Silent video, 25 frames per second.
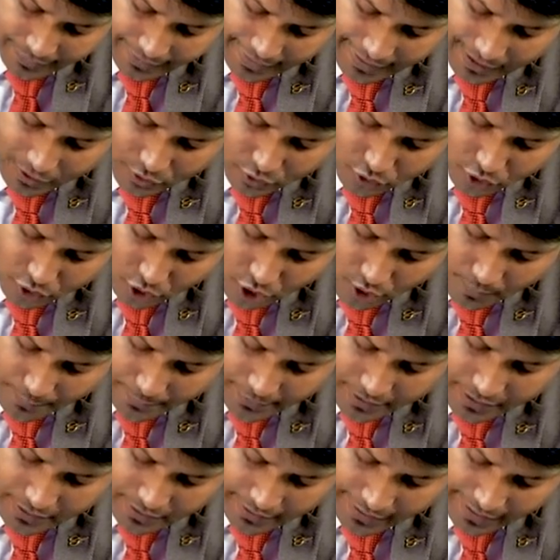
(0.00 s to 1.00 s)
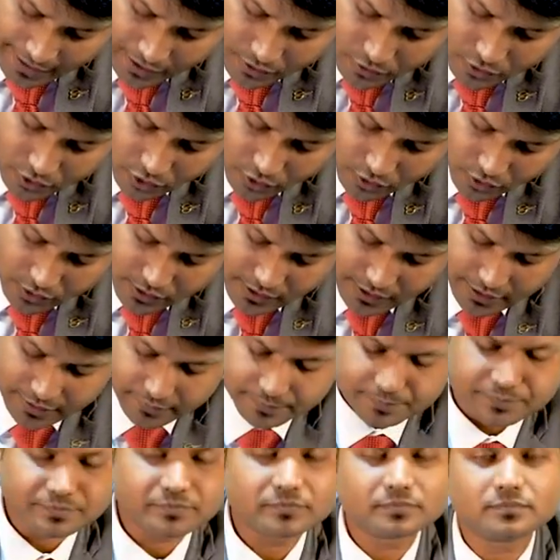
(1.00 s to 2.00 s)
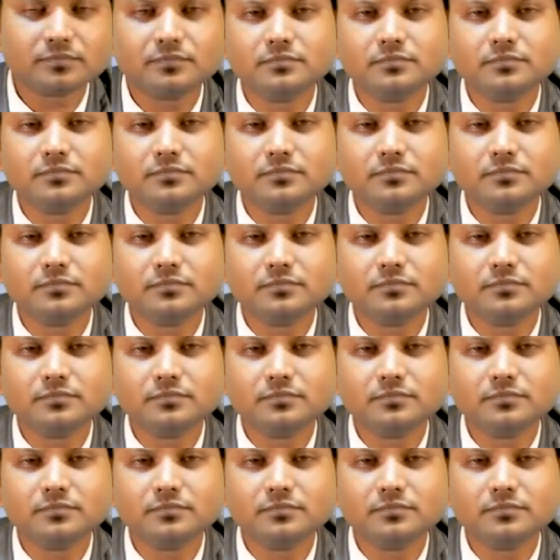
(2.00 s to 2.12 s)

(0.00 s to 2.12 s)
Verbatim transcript: calotropin, calotoxin,